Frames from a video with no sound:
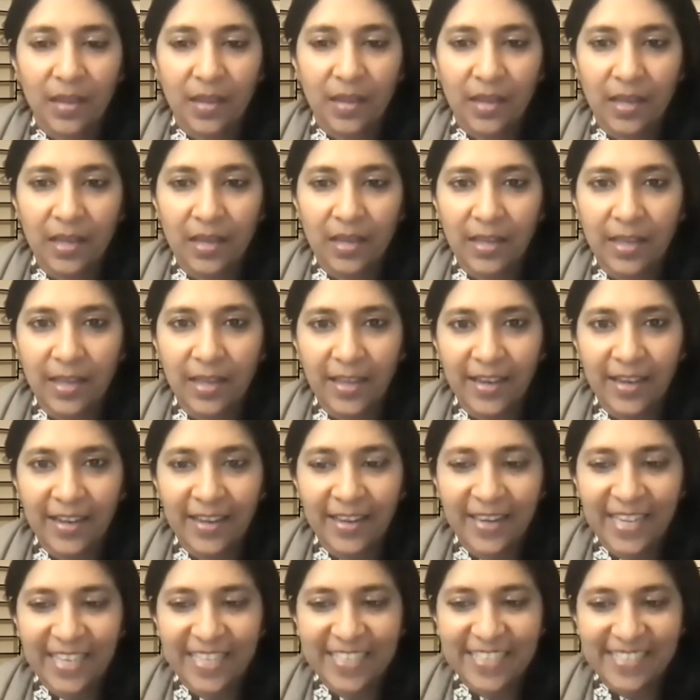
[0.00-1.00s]
Inhale
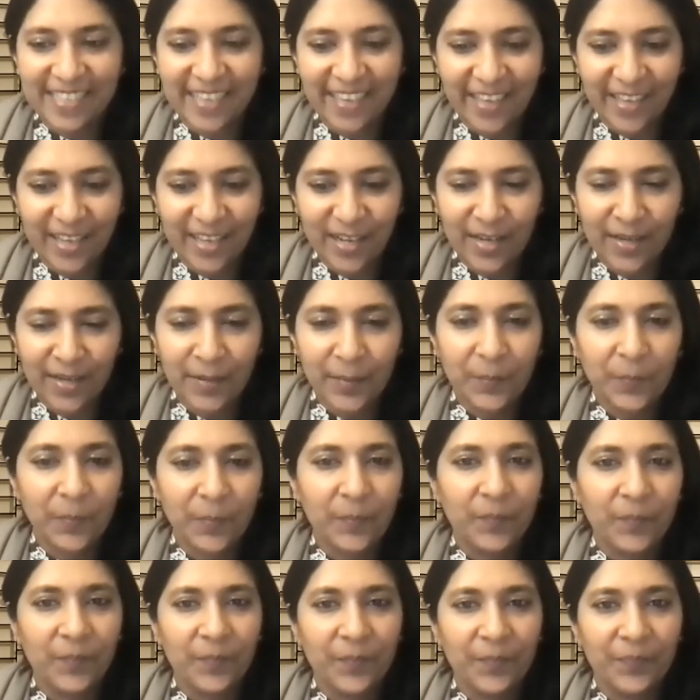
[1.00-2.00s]
and exhale.
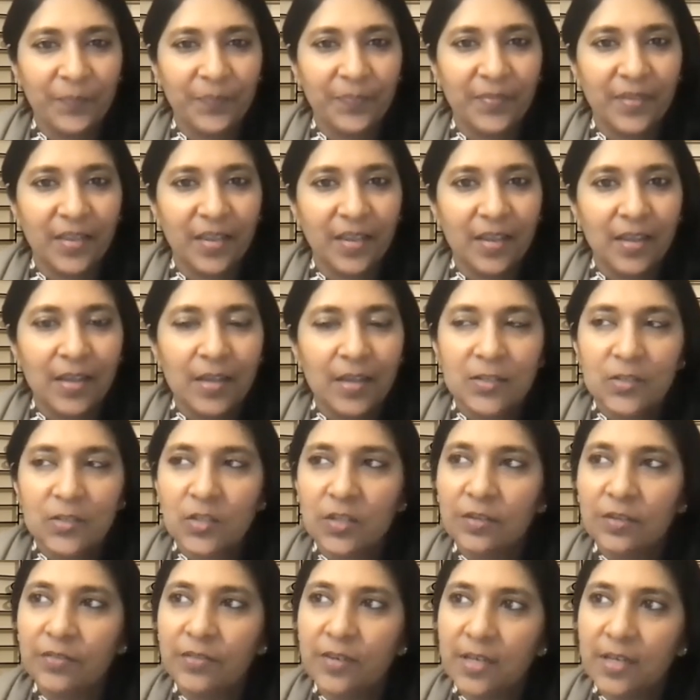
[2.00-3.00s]
So
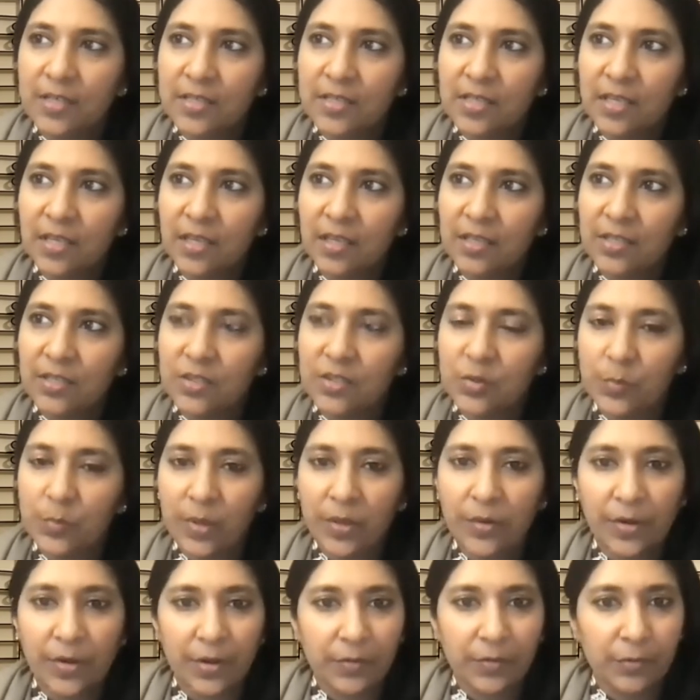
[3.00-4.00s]
the first thing is to be
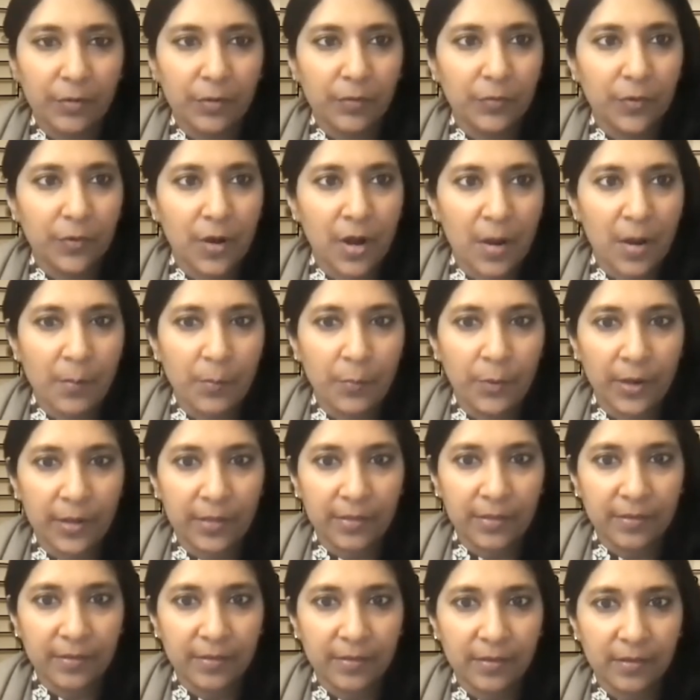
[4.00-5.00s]
grateful for our breath.